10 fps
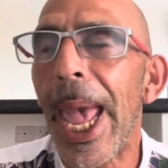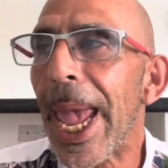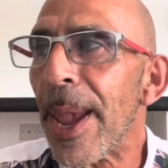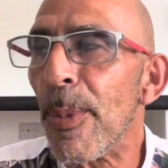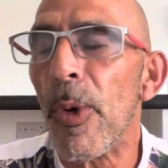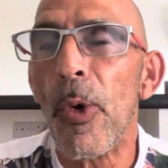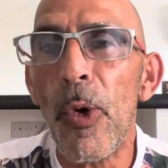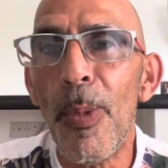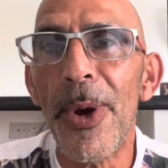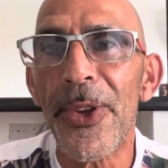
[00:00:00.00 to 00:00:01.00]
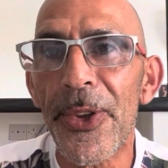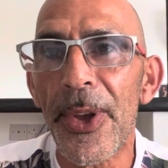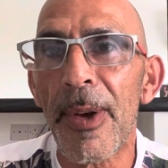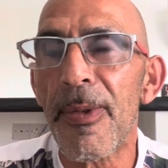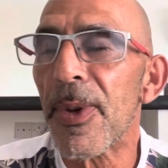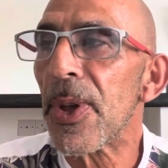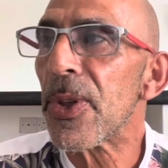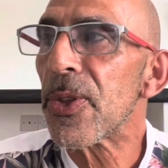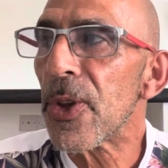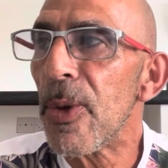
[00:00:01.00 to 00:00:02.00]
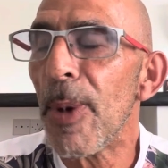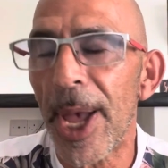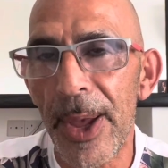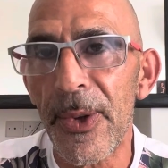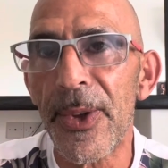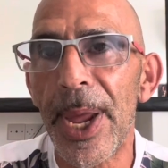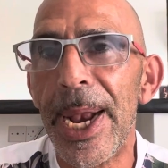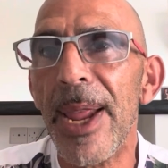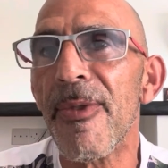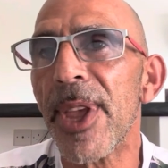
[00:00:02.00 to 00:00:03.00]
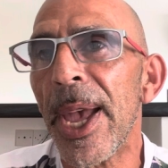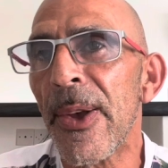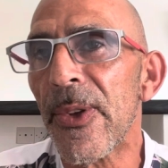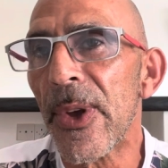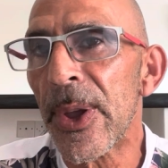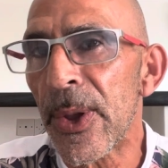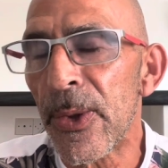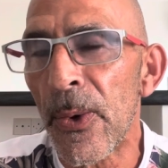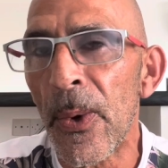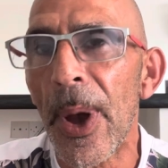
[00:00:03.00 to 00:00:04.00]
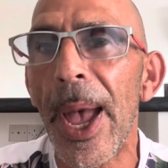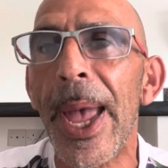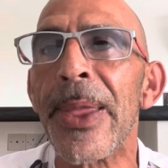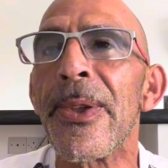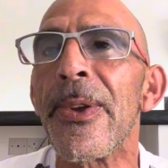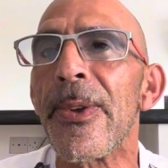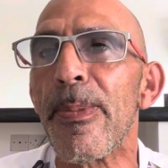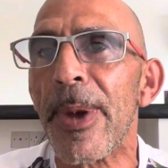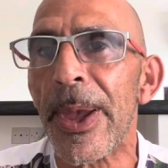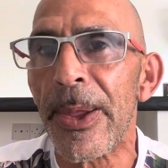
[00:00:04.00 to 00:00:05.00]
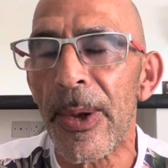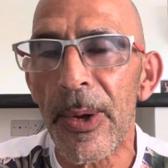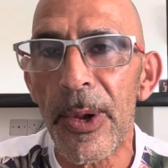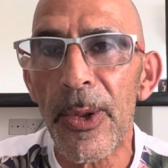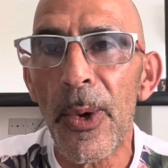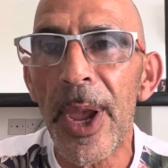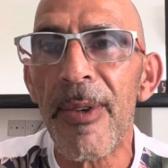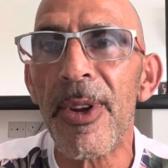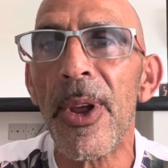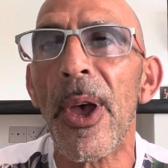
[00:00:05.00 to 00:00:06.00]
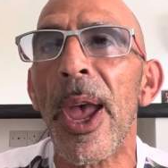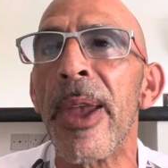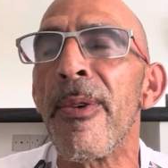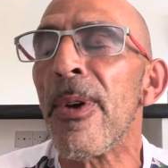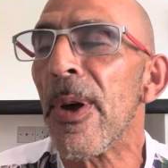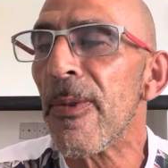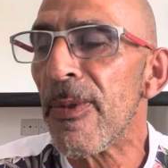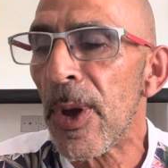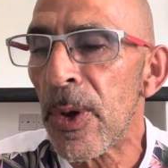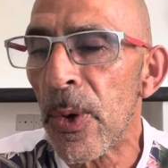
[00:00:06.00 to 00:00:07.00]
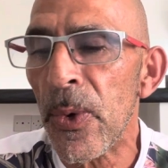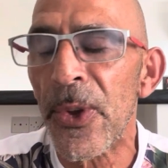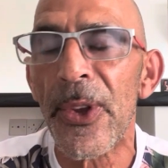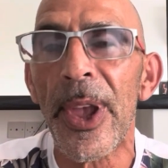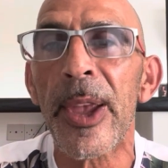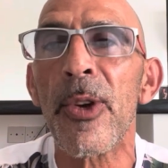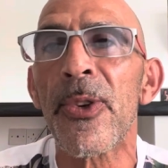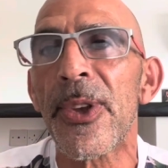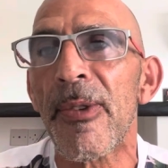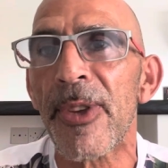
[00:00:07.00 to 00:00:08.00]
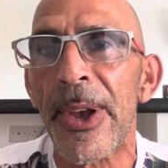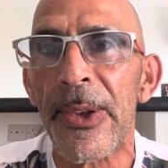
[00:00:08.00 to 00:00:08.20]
he brought all my stuff to my house, left it outside the door and disappeared. Not even a phone call to say your stuff's